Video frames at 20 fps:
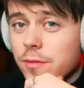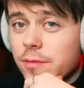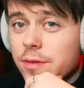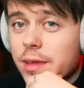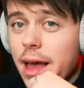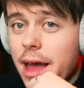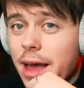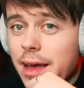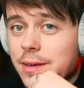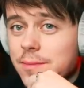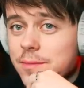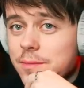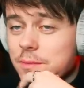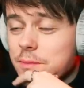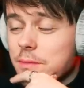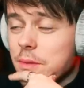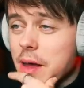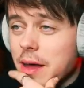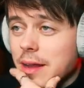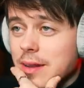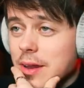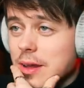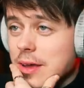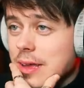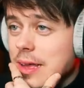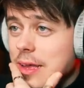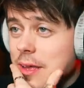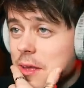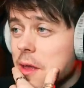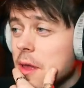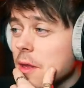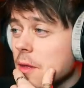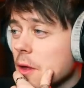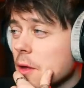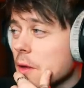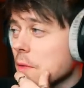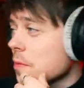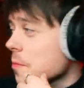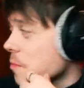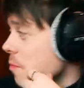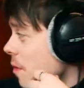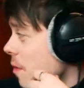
of game, man. Like, they